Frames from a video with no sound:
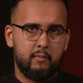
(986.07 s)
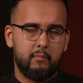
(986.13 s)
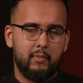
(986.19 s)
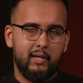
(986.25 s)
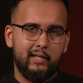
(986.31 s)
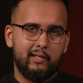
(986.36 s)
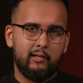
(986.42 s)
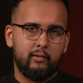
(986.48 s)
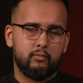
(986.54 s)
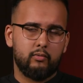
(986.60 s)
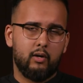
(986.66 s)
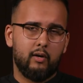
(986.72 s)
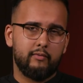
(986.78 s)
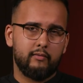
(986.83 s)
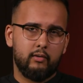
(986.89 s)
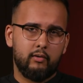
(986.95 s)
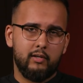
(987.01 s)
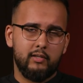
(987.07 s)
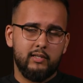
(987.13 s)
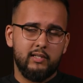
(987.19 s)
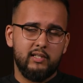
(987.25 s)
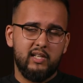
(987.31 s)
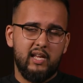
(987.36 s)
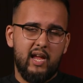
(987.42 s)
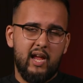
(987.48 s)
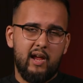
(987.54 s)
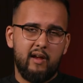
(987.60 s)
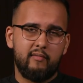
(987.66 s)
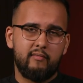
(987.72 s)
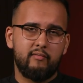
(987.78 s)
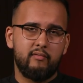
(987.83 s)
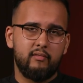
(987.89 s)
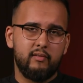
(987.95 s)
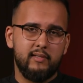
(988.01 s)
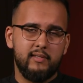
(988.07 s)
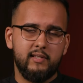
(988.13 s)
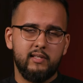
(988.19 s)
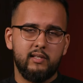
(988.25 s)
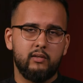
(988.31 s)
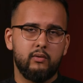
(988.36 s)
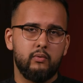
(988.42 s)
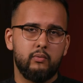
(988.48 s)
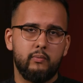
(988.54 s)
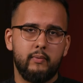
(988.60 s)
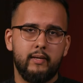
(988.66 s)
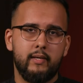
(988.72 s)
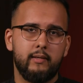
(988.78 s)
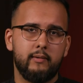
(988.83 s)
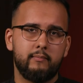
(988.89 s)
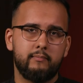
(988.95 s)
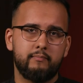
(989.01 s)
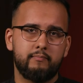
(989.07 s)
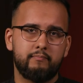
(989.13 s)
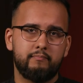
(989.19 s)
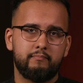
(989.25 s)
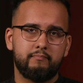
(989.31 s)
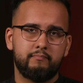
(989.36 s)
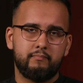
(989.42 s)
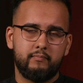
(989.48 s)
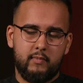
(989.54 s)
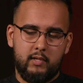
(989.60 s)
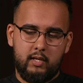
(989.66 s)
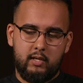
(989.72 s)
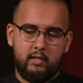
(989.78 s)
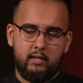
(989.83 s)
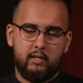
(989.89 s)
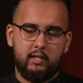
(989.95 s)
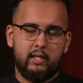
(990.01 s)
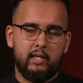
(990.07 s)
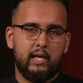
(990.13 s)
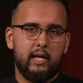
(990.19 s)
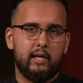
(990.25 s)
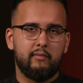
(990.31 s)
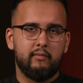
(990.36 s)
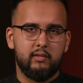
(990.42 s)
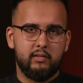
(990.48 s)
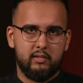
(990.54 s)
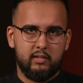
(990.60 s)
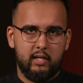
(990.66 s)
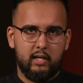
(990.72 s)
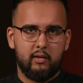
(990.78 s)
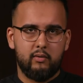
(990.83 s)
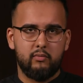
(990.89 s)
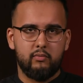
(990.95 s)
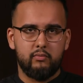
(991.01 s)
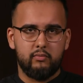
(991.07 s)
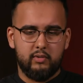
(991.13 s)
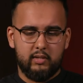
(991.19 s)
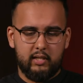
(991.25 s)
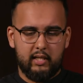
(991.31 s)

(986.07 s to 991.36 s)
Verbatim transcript: but he looked after us in every single way. He gave us towels,